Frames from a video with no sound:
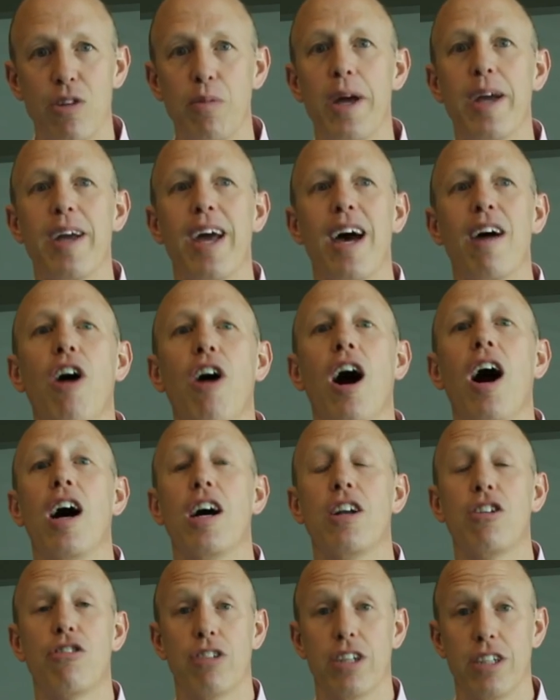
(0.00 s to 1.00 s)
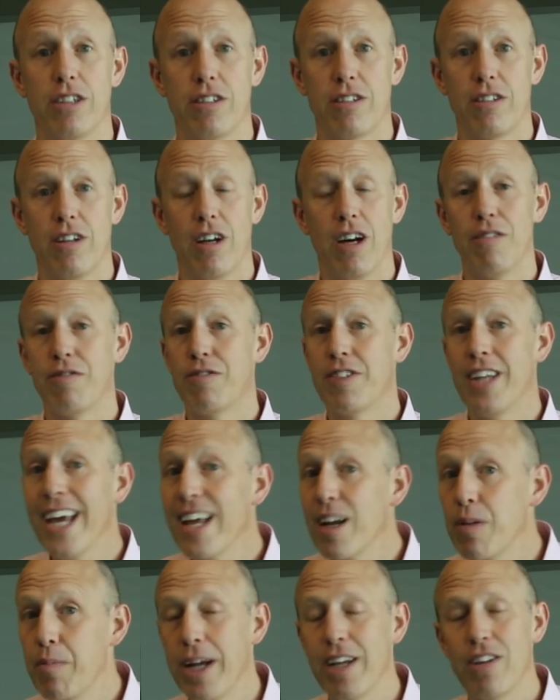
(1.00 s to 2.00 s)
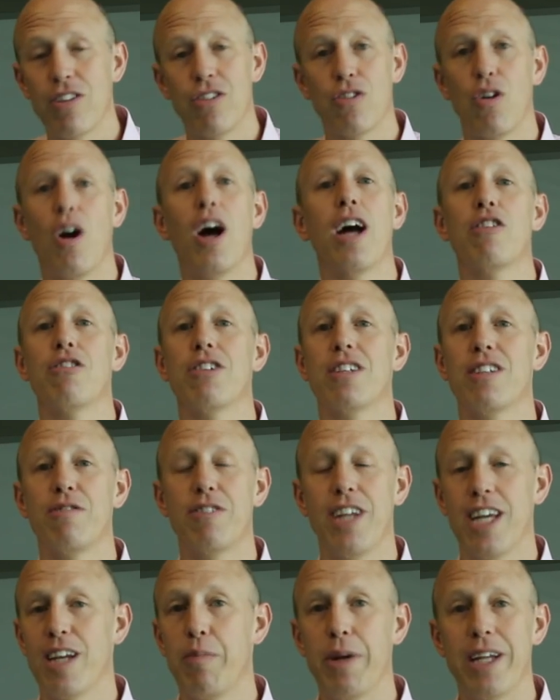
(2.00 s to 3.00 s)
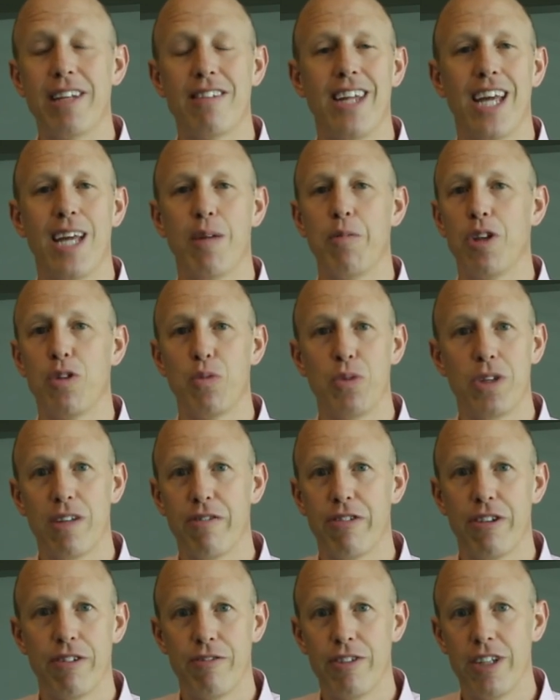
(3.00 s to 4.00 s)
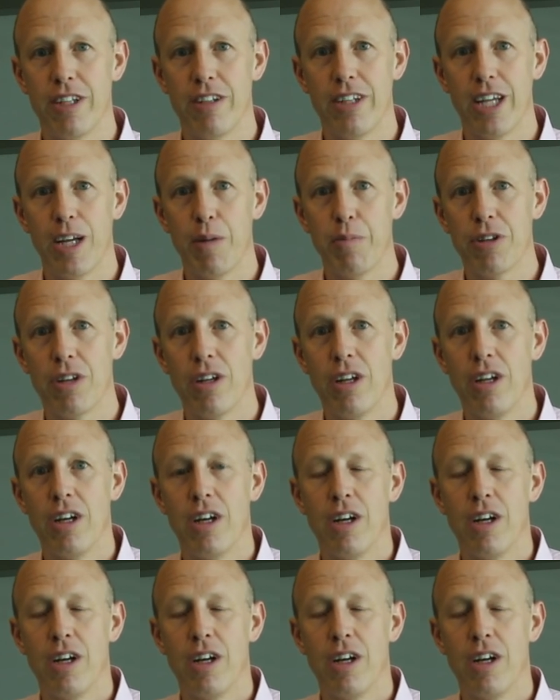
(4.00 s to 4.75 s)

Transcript: you may hundreds of databases or hundreds of database tables with different field names.